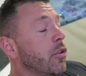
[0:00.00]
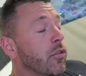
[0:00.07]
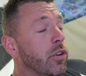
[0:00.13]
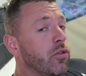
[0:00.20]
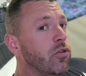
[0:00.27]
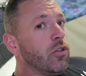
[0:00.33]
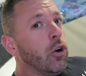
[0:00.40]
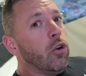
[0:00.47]
the
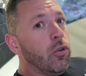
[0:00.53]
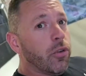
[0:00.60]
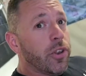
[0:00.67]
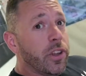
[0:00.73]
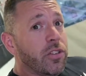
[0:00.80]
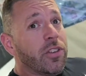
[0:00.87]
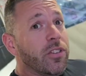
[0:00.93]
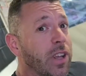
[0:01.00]
result
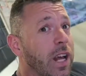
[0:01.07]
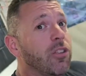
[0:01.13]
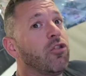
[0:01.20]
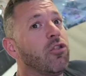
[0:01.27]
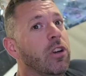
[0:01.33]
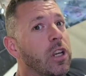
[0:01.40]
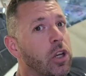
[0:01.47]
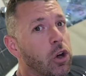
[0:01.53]
this has
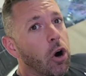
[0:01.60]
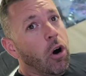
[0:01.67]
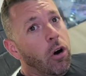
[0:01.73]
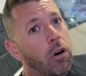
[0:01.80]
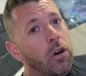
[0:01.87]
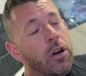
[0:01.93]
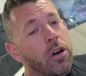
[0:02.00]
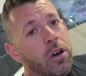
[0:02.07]
actually
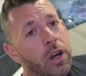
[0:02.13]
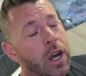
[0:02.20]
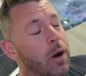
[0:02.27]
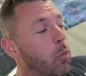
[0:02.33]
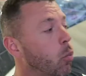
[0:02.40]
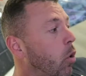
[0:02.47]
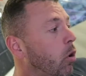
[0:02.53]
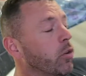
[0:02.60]
got
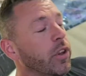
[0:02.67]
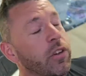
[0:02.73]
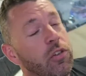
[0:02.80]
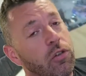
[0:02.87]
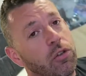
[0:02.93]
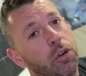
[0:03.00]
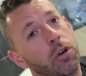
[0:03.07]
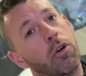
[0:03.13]
and what
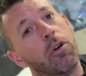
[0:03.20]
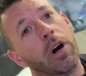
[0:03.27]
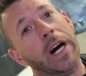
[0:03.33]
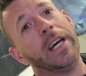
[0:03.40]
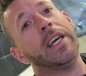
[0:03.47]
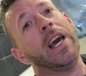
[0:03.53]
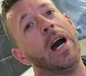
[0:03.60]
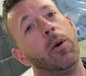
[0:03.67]
this is going to look
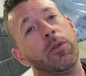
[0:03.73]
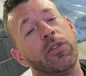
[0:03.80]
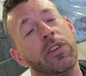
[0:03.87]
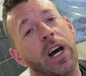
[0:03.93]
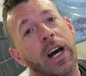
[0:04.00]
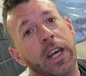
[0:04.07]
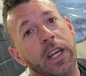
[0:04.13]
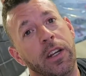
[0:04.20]
like
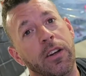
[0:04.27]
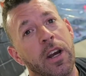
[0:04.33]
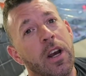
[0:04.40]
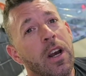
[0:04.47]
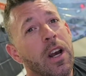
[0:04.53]
outside